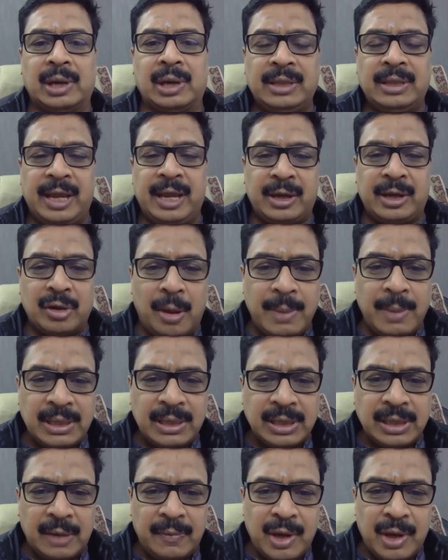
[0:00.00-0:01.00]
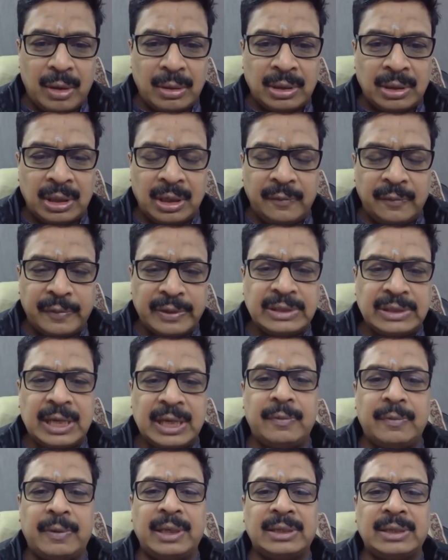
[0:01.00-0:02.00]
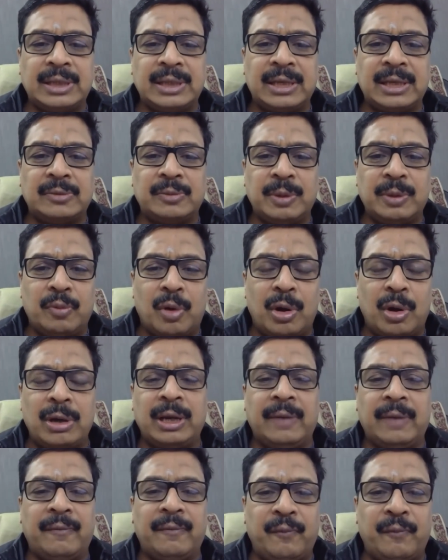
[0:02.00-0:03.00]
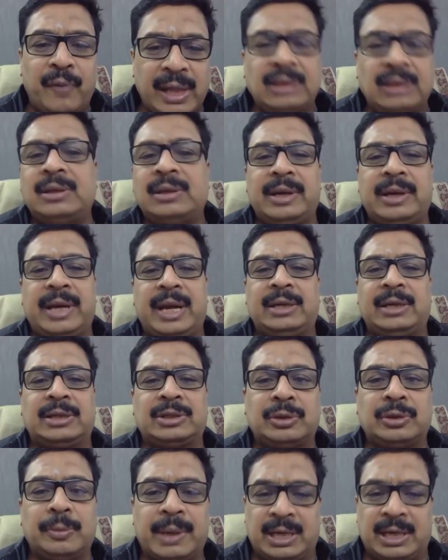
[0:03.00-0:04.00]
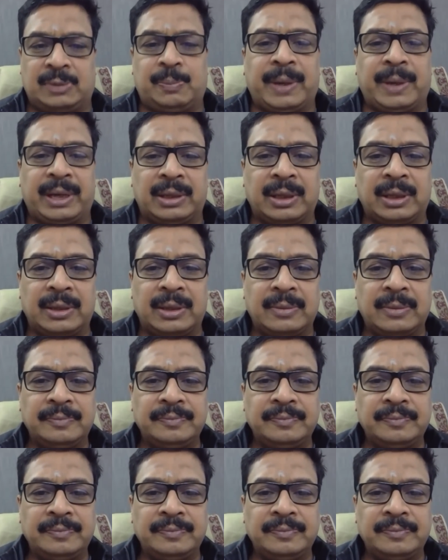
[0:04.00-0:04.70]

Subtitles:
The economic survey on 31st January says we want wealth creators to be respected.